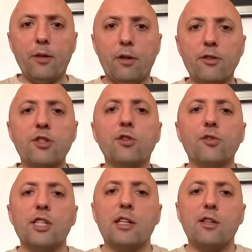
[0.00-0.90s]
or to
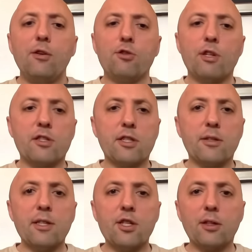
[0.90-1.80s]
not take huge risks
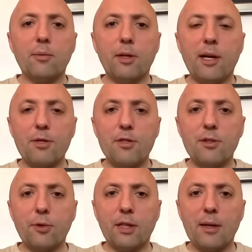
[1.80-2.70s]
initially, perhaps
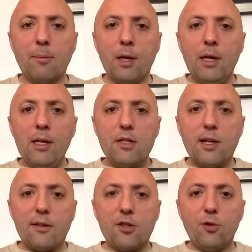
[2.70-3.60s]
until the game
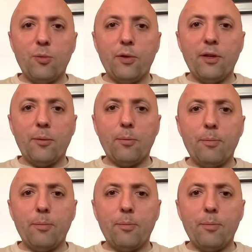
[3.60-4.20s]
starts to open up.